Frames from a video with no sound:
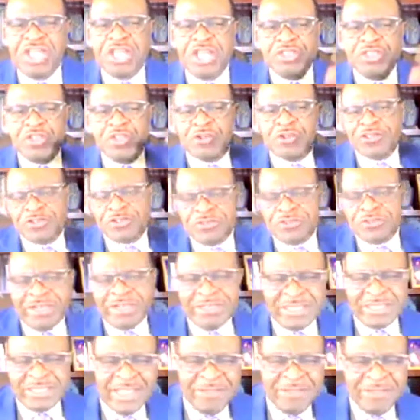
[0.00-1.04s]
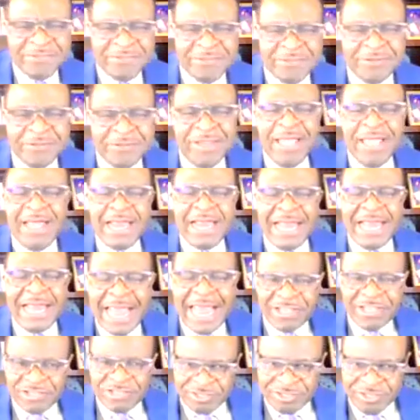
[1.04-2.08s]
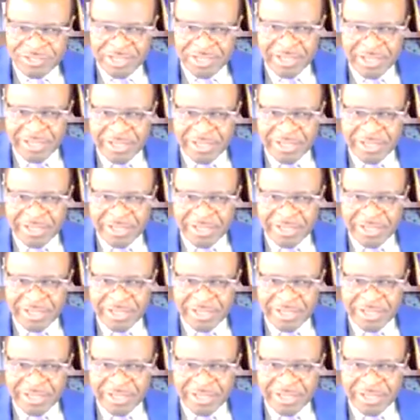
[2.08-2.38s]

your stress level last year.